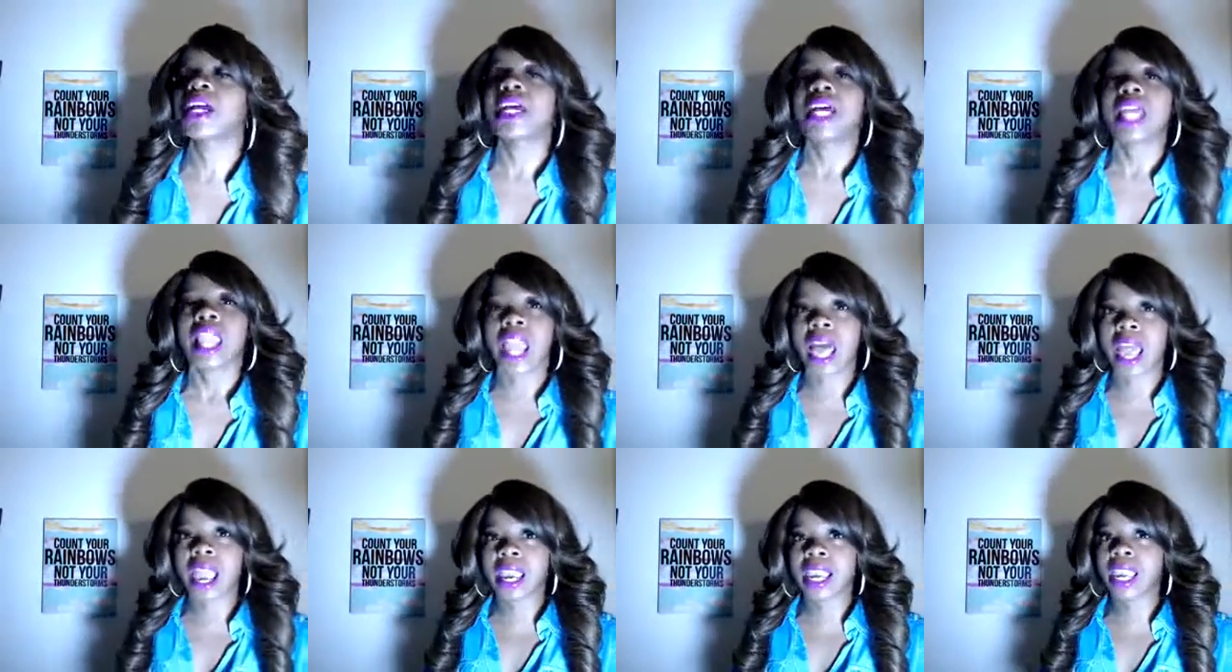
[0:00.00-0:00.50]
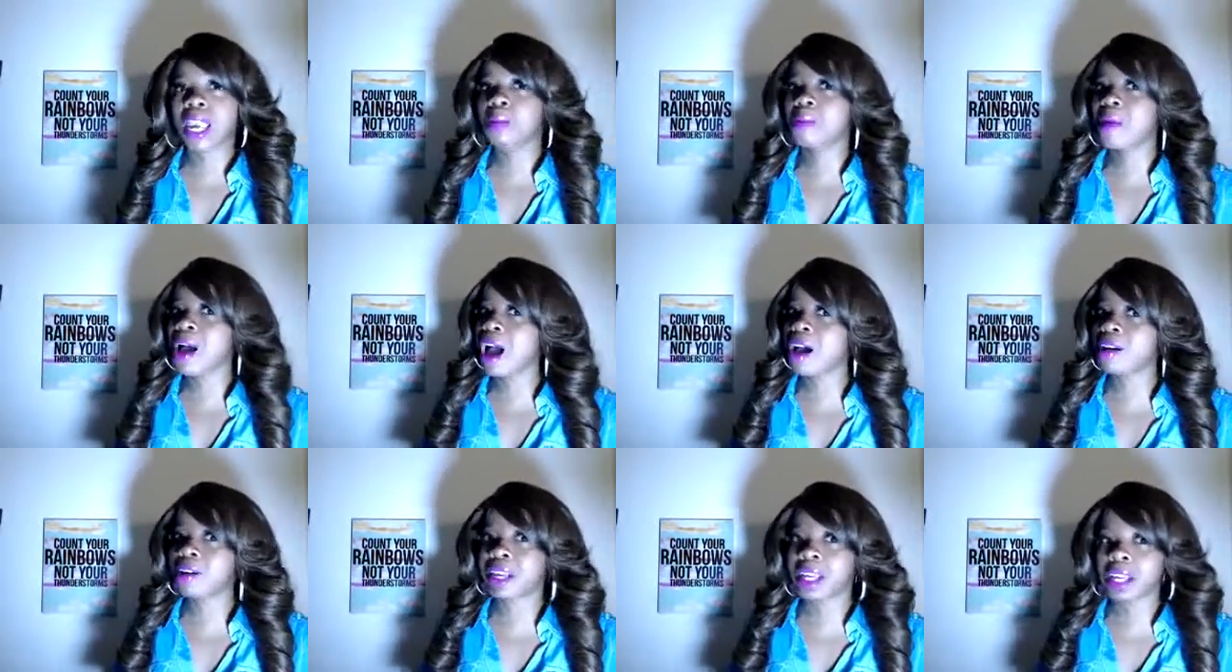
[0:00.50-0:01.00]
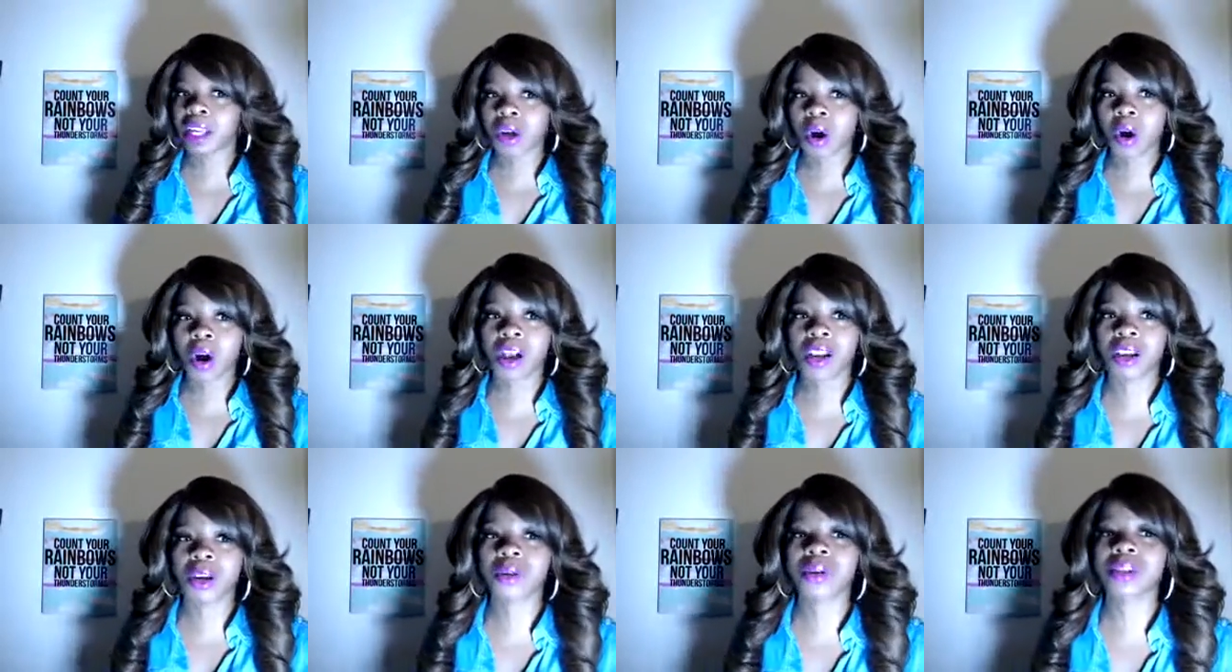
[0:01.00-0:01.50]
Like, he bound to get
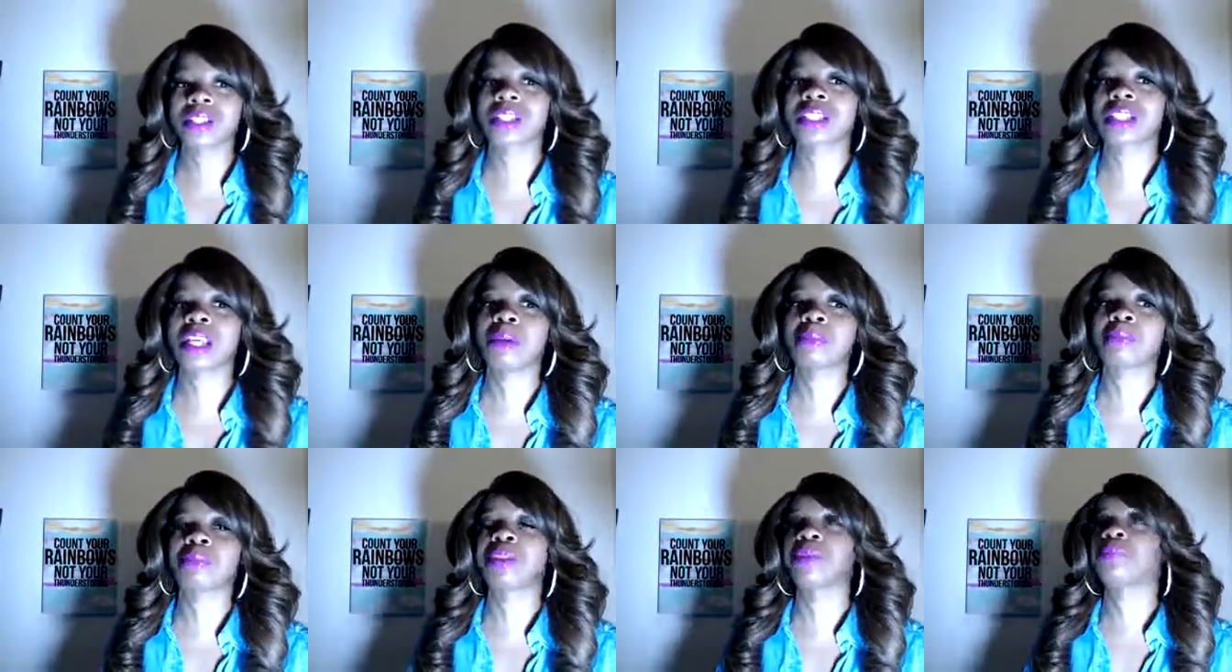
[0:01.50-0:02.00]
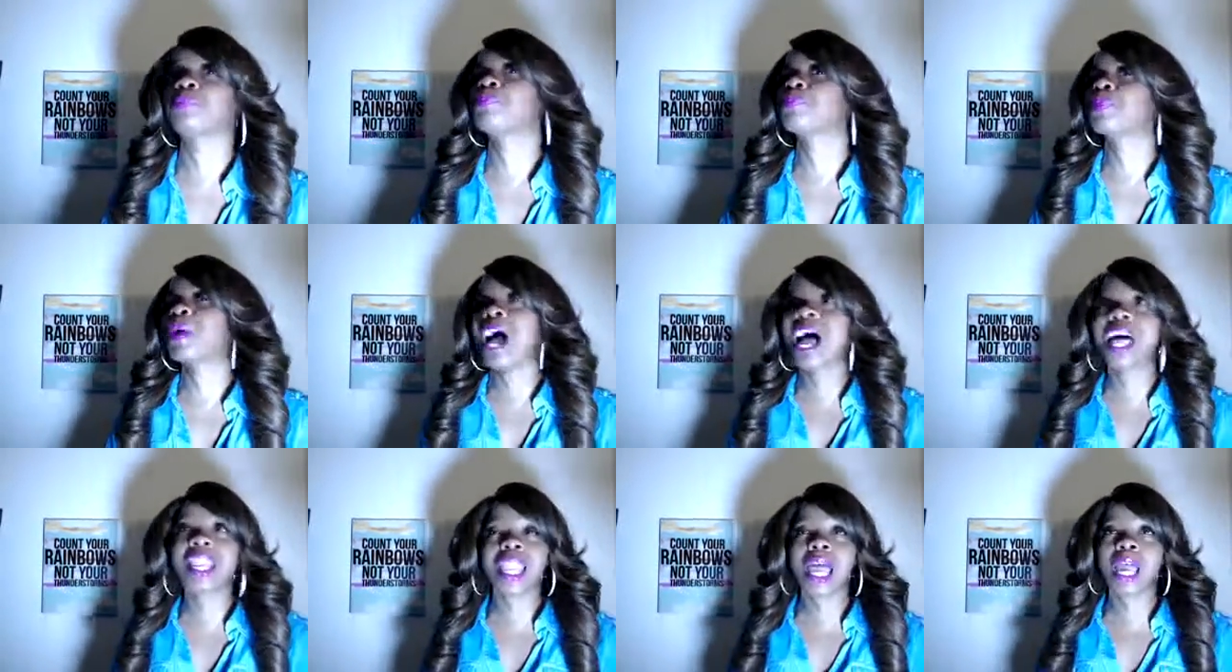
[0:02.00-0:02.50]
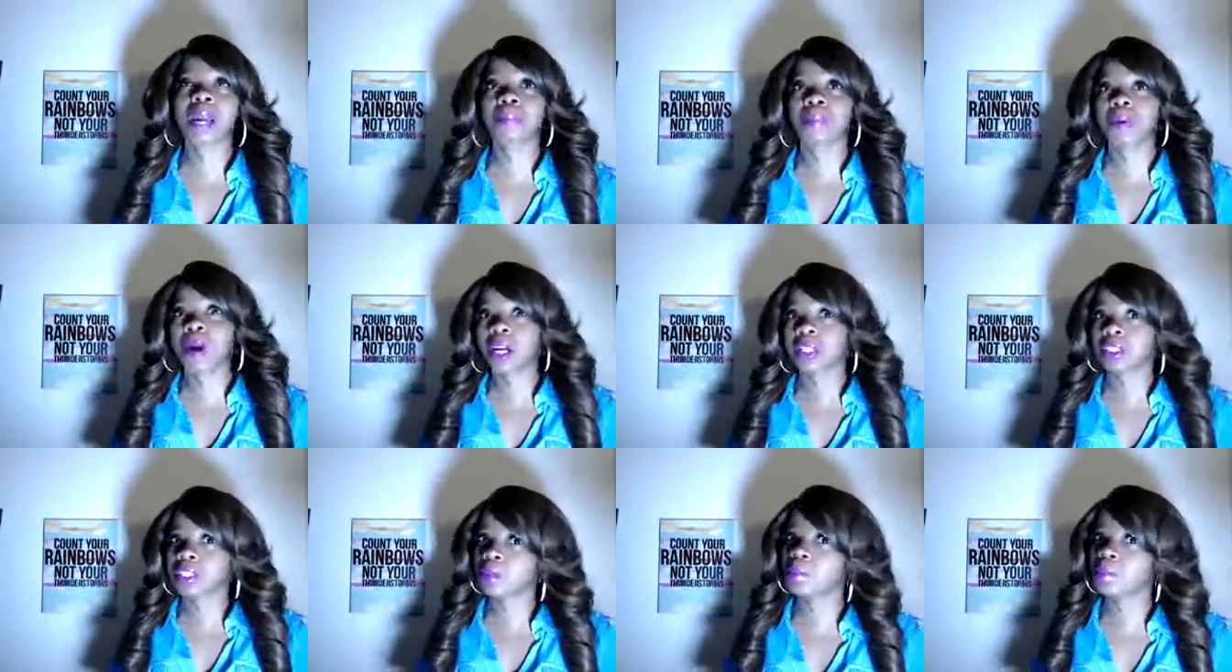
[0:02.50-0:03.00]
caught doing something. But I like Proctor,